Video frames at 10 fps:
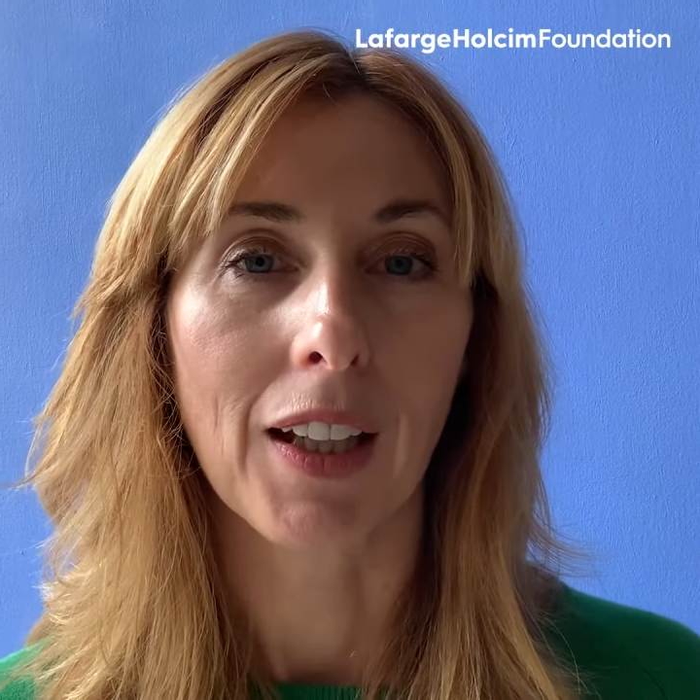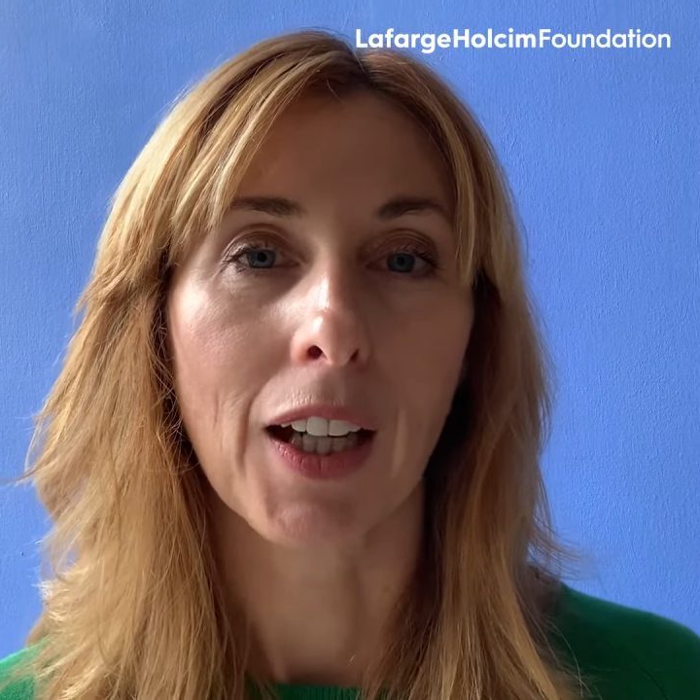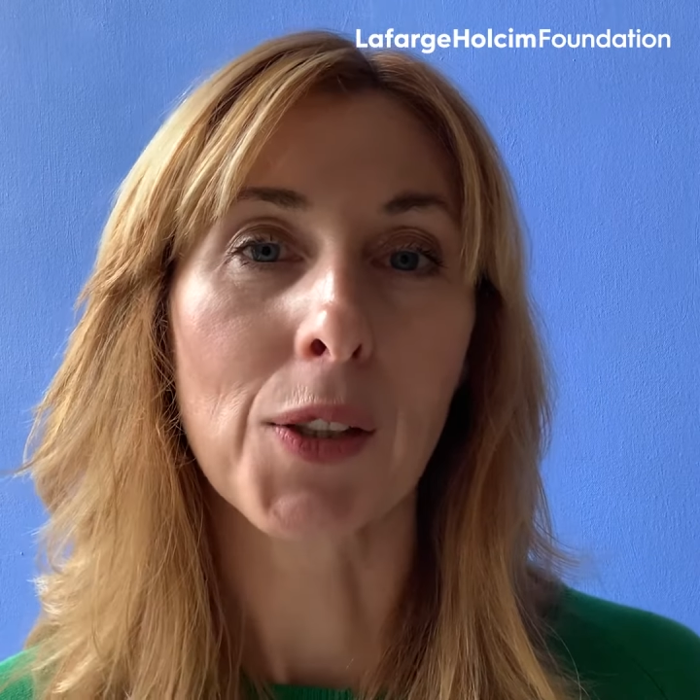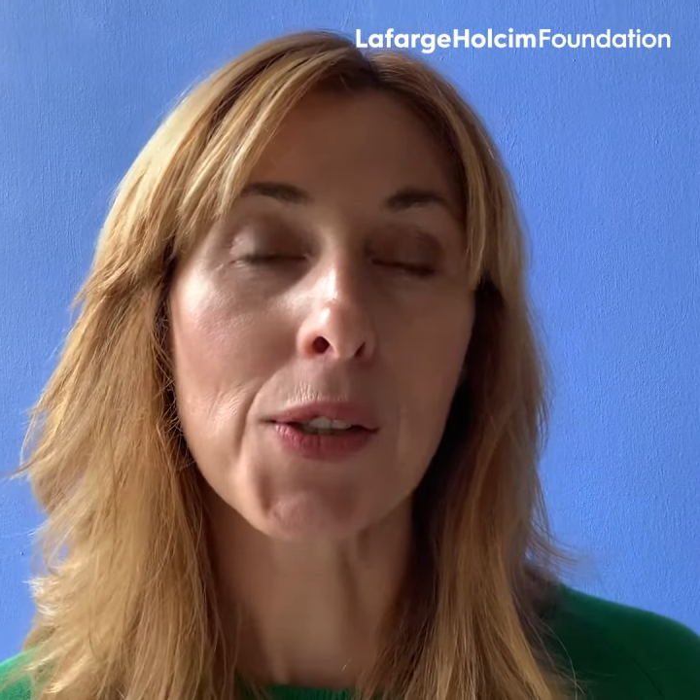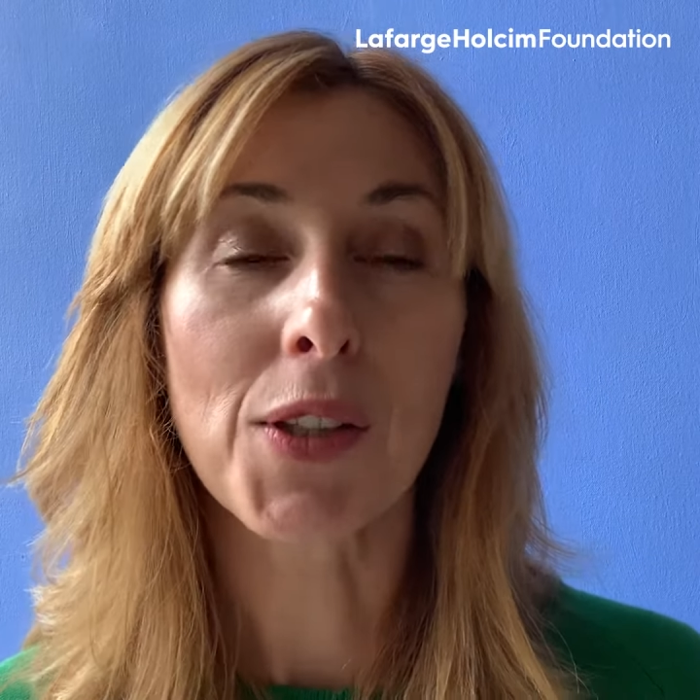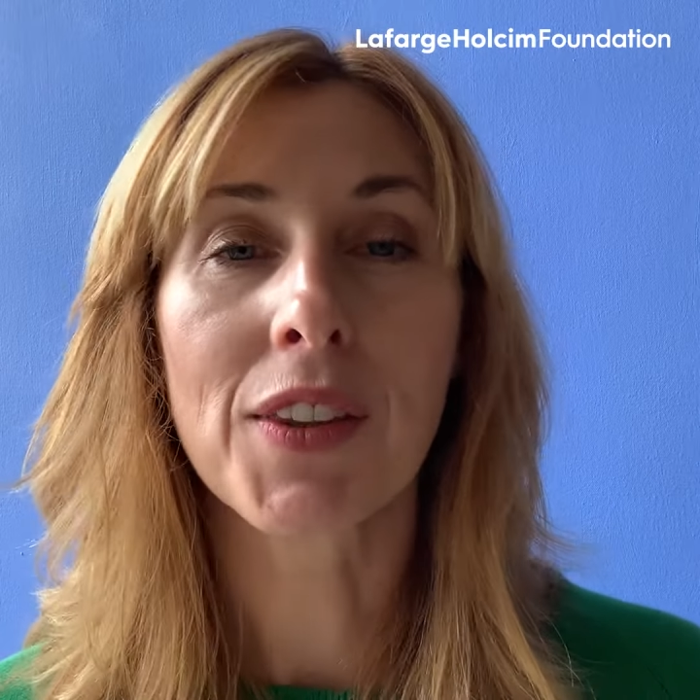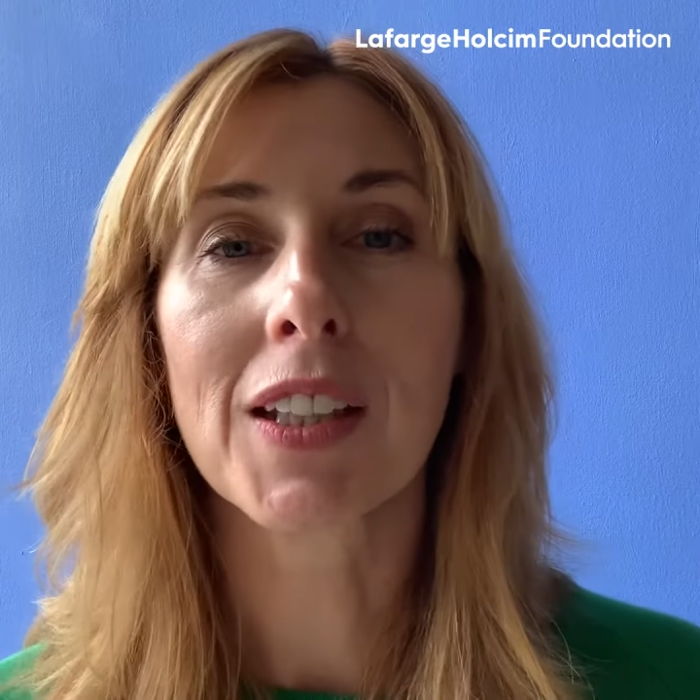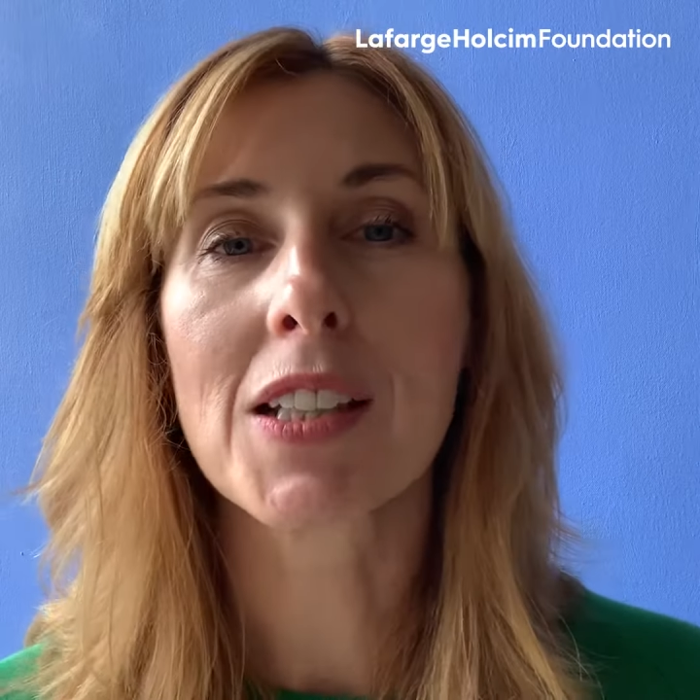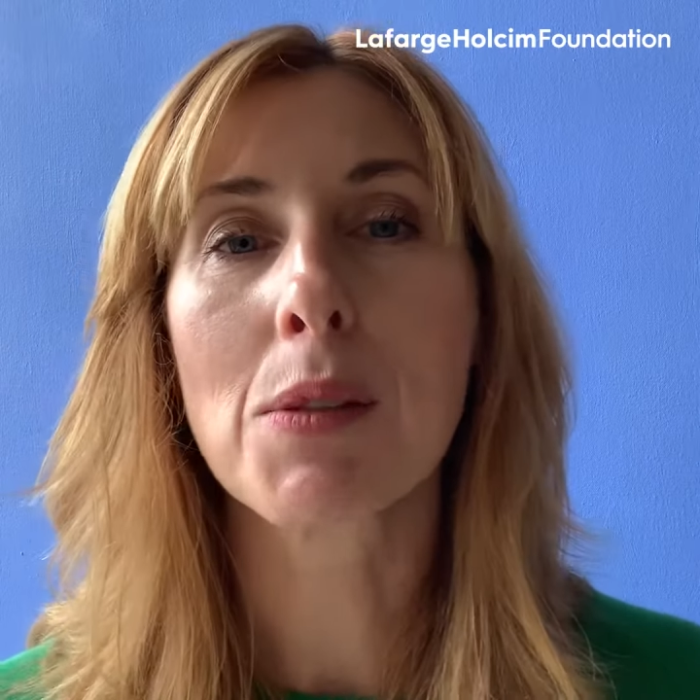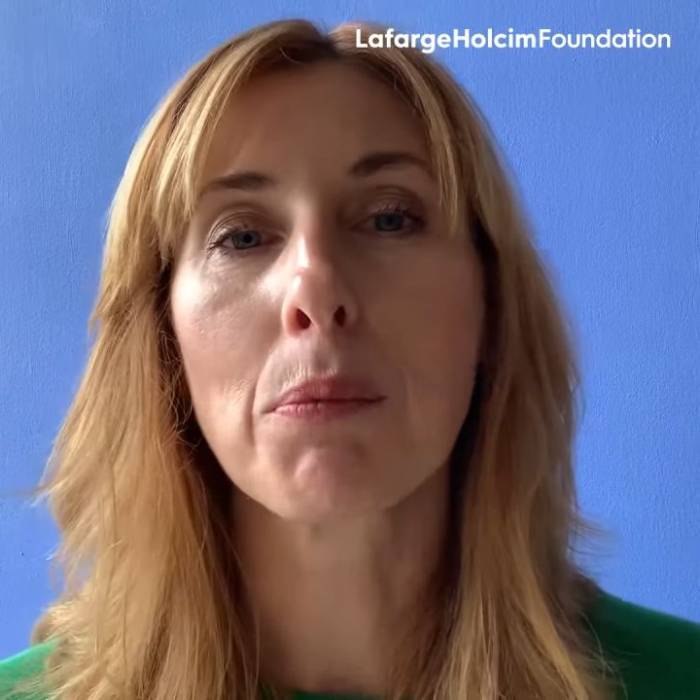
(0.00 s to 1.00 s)
I also think
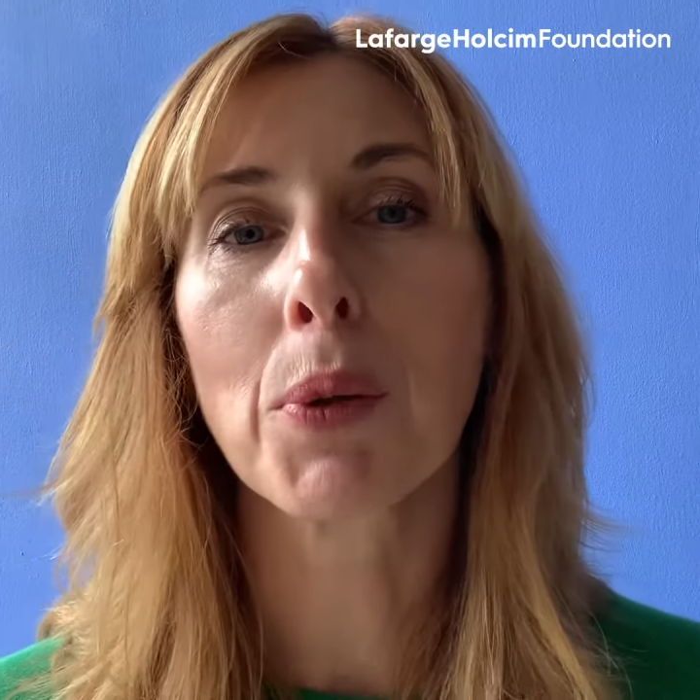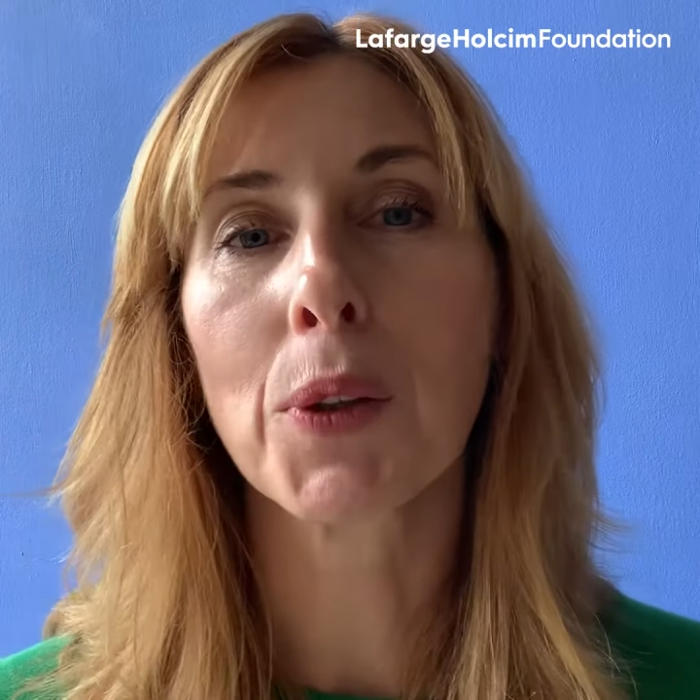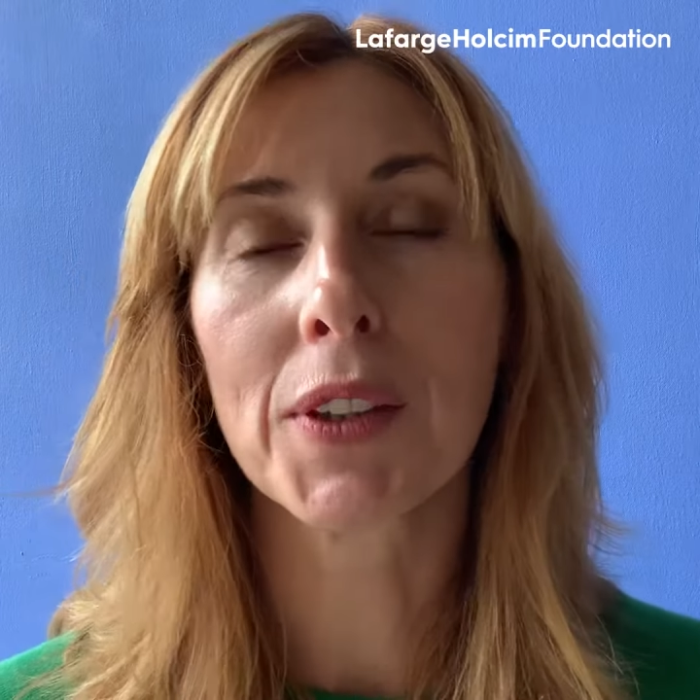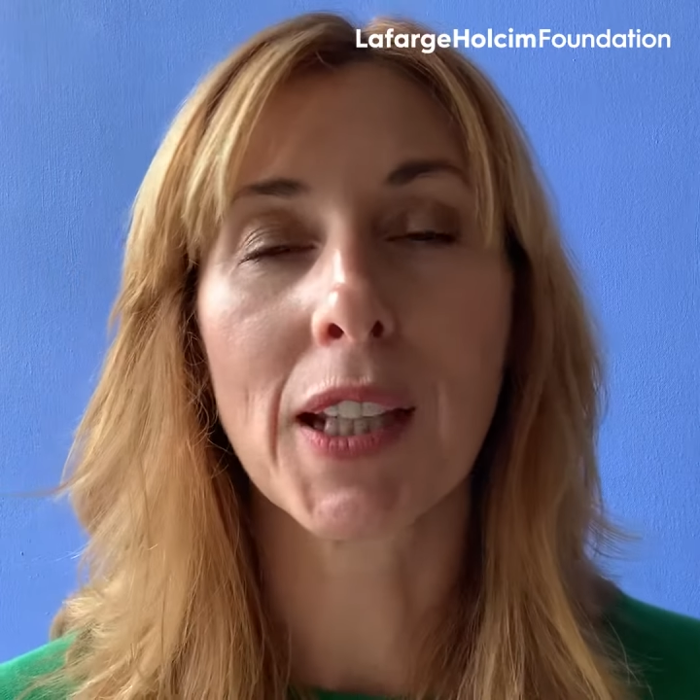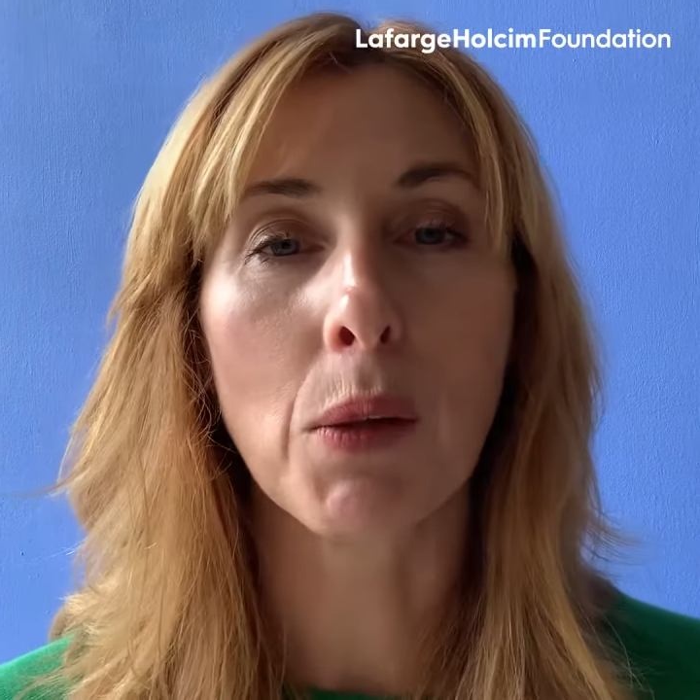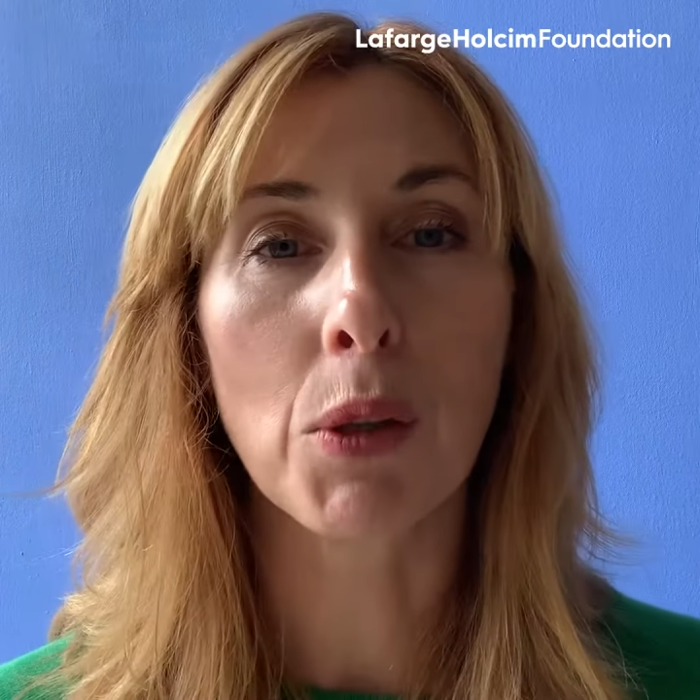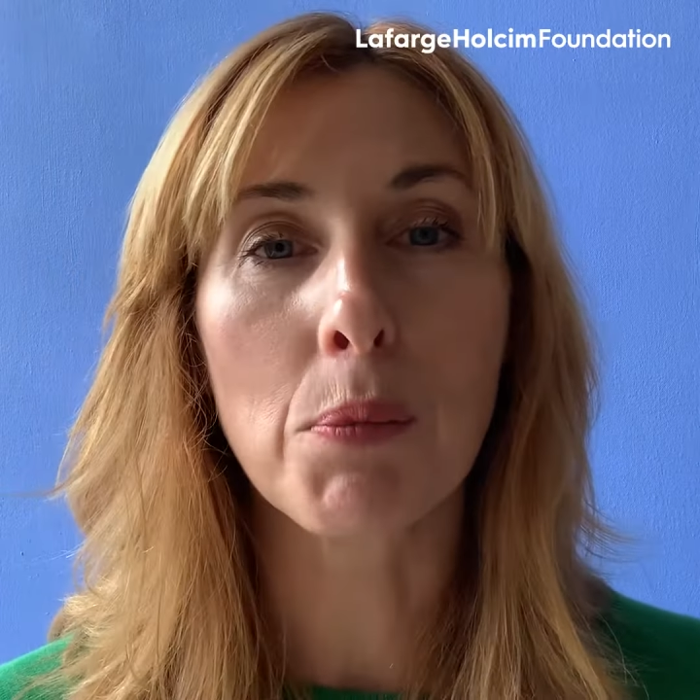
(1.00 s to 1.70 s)
it's important that we